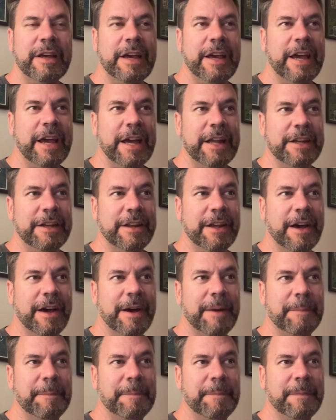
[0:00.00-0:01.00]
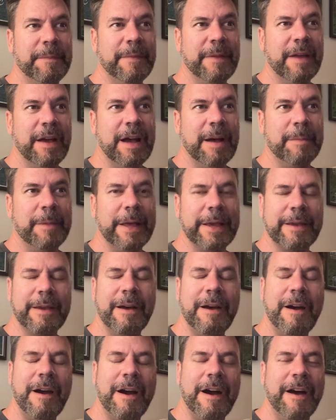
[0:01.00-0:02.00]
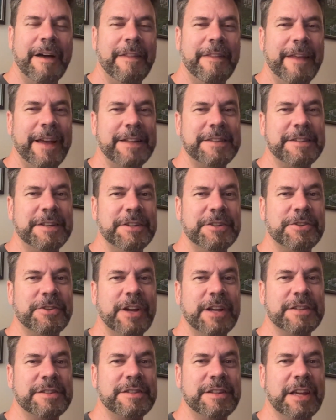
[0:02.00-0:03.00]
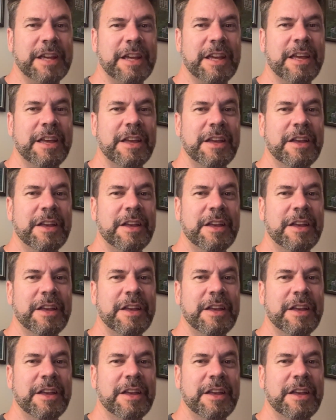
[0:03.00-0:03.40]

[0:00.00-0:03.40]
and I'm like, that's interesting.